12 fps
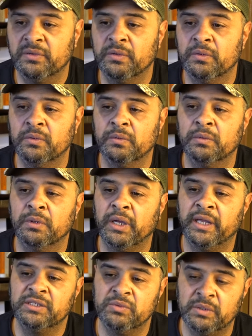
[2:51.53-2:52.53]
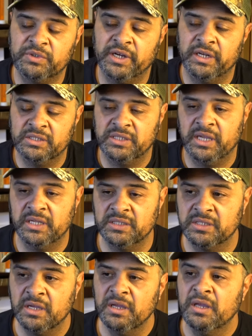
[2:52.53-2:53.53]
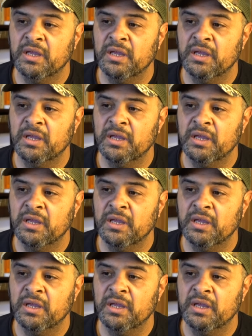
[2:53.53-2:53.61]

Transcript: So I guess what I'm trying to say is,